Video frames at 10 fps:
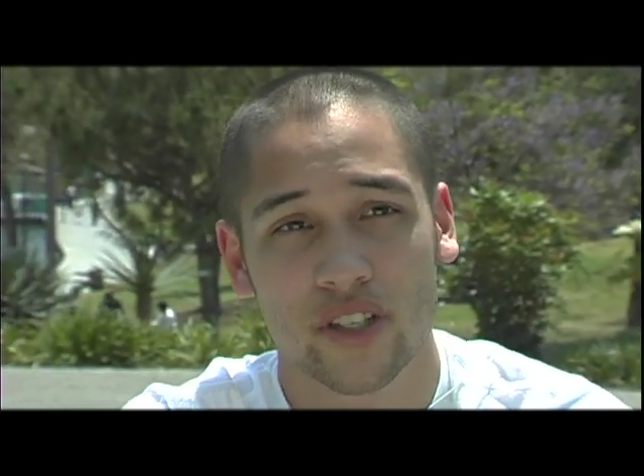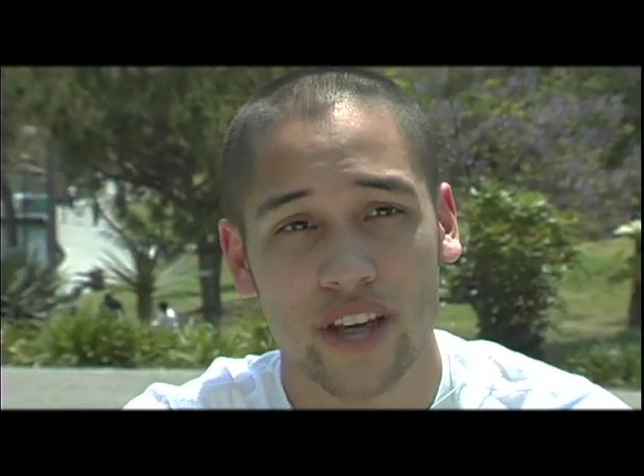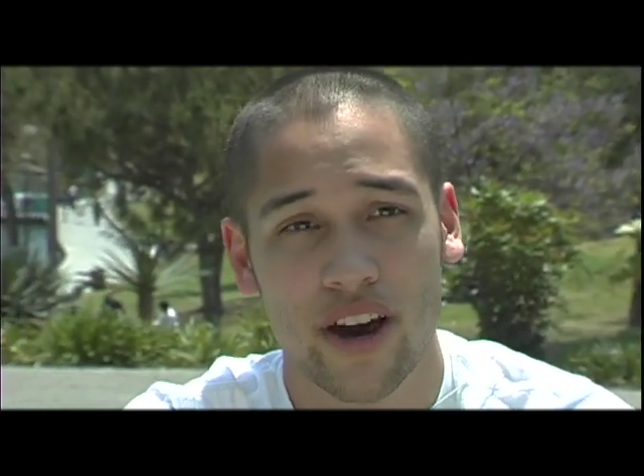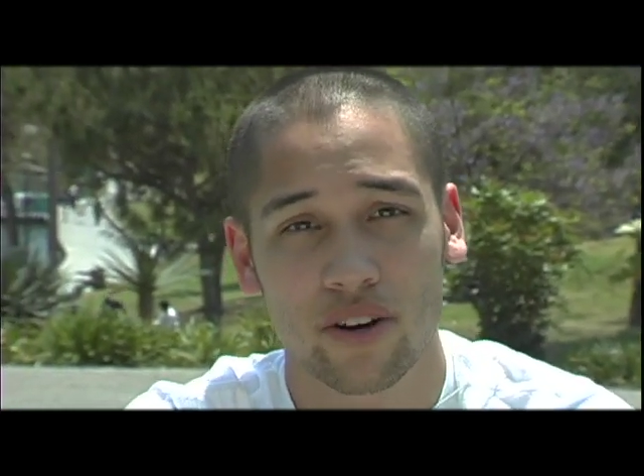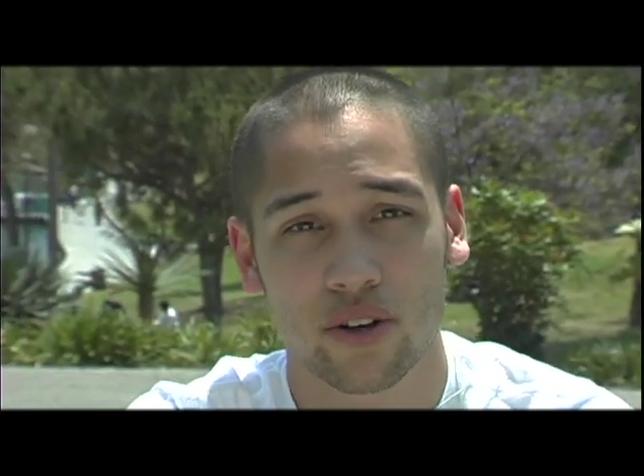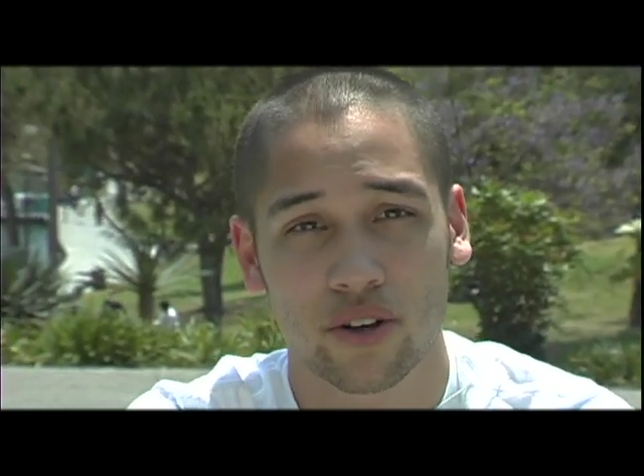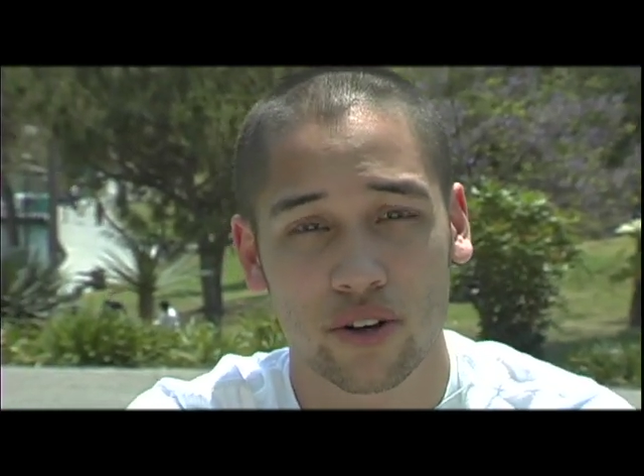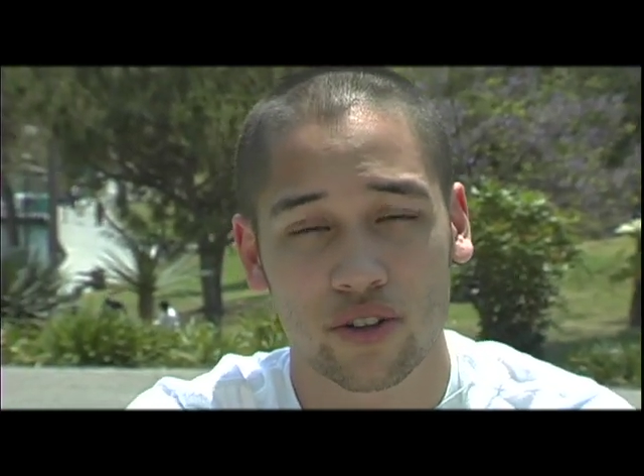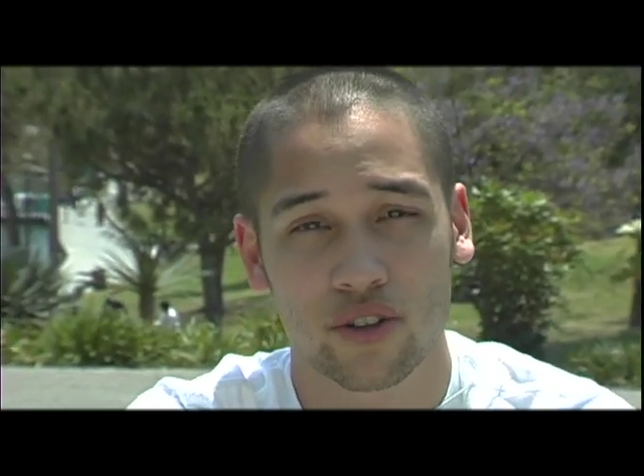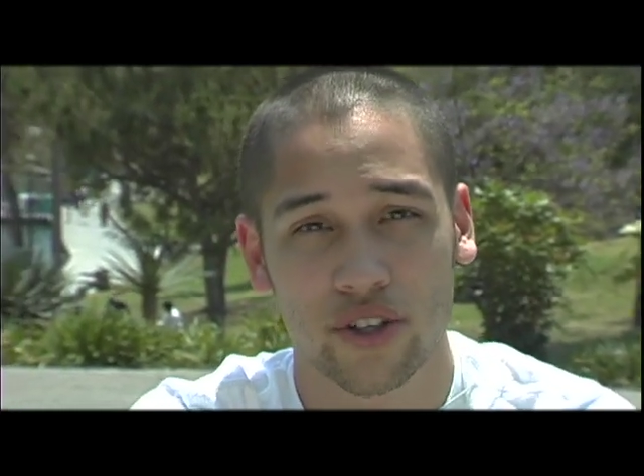Seattle,
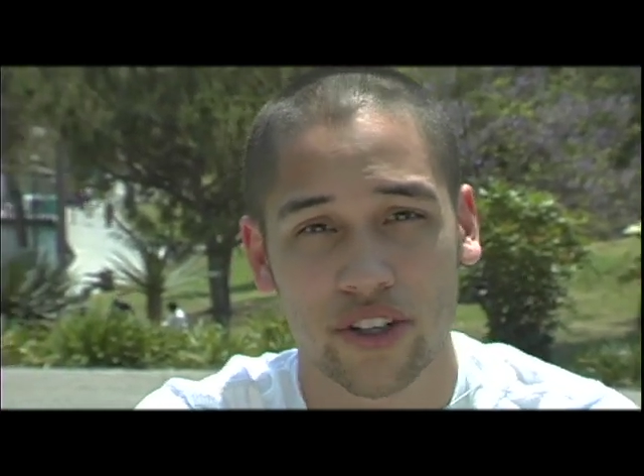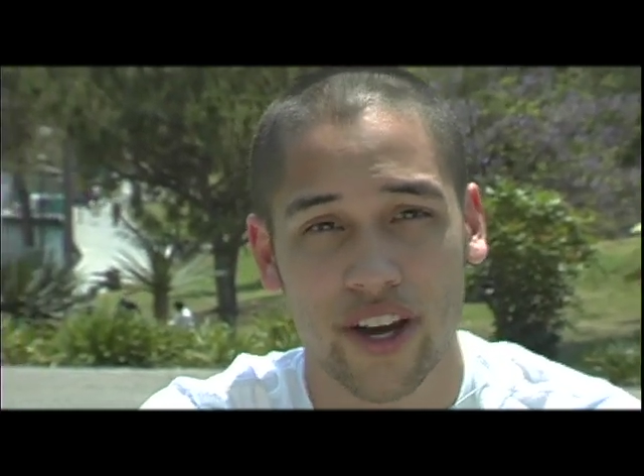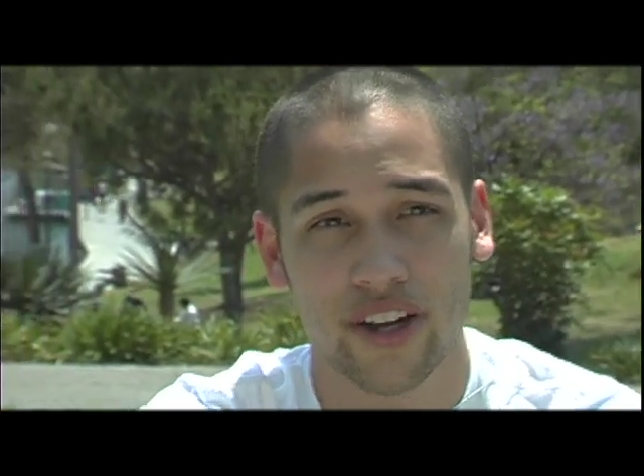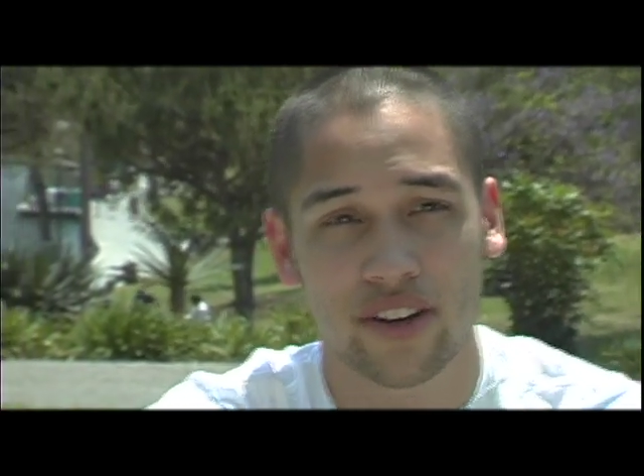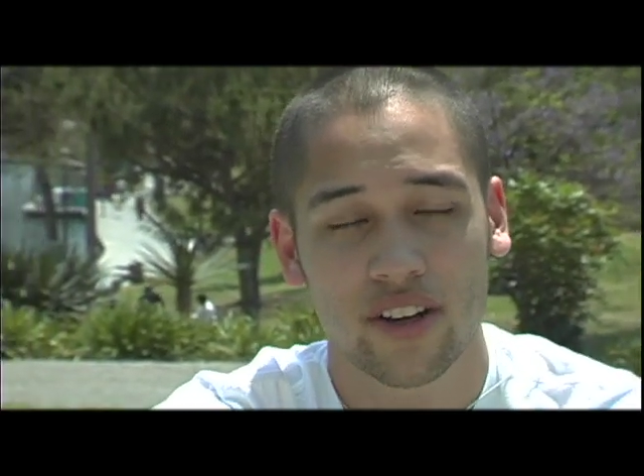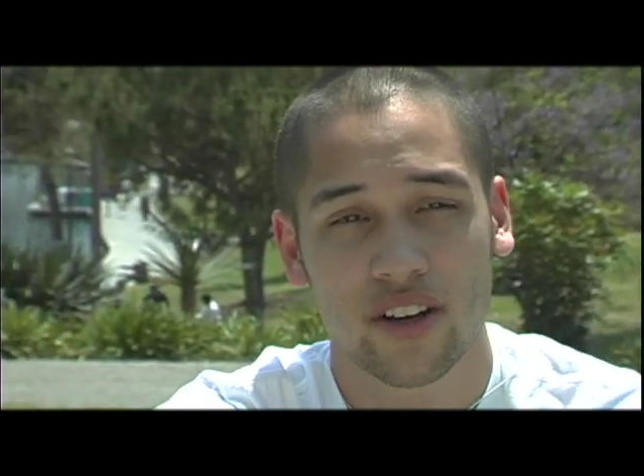current student at